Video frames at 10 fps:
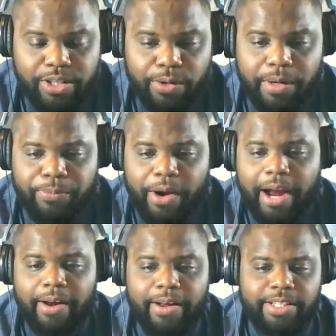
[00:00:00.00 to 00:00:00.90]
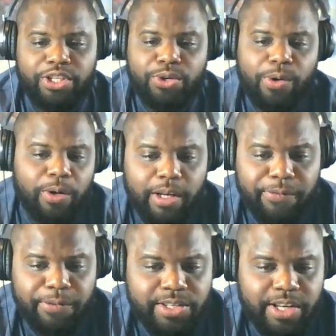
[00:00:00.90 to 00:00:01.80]
So, uh, Breyer, did you hold
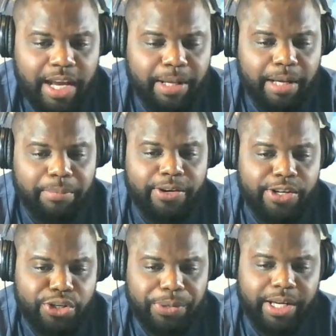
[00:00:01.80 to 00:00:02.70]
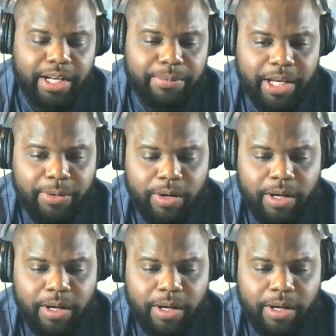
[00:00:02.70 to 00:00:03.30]
off on this game like me, or did you pick it up, David?